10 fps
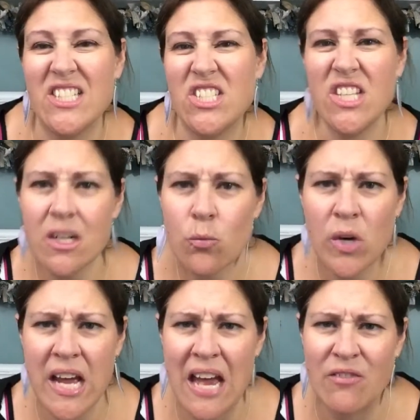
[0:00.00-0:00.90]
didn't
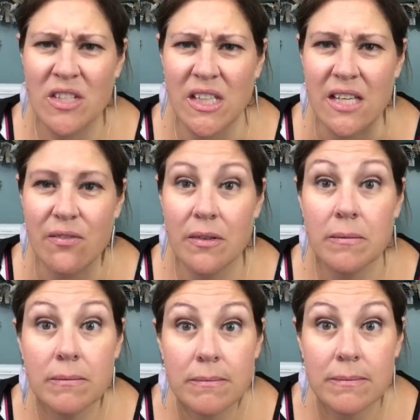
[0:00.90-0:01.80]
want to have to leave
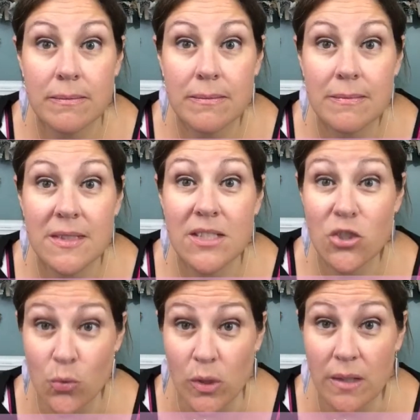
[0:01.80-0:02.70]

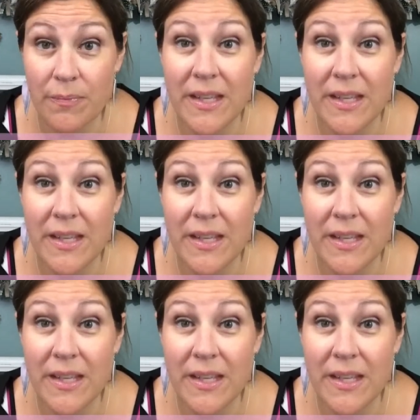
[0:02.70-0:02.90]
school.